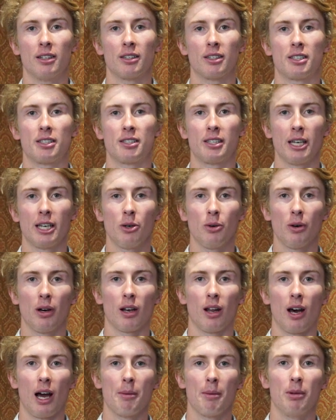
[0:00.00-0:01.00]
to settle a
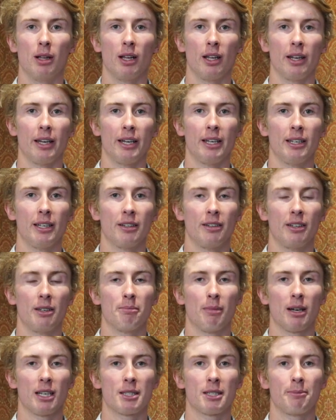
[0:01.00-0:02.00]
liability, there
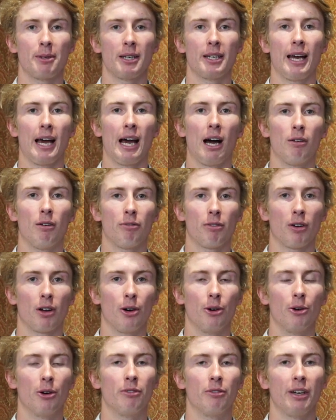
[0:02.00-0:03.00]
must be an
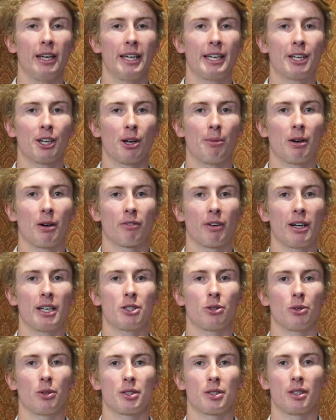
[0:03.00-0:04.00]
outflow of economic
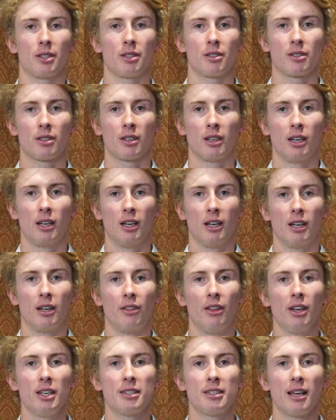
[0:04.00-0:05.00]
resources.
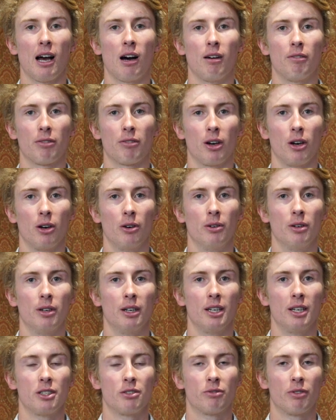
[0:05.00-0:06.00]
This outflow
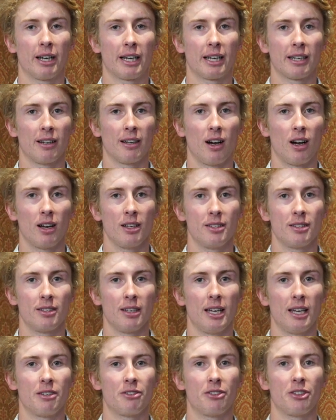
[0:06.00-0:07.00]
is
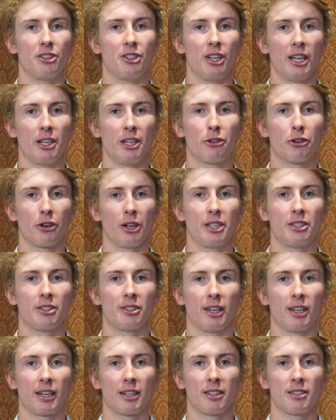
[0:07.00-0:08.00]
recognised as the
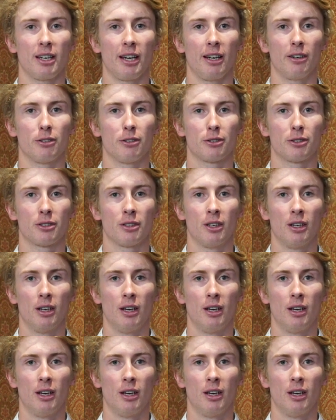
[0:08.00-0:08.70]
decreased ticket sales,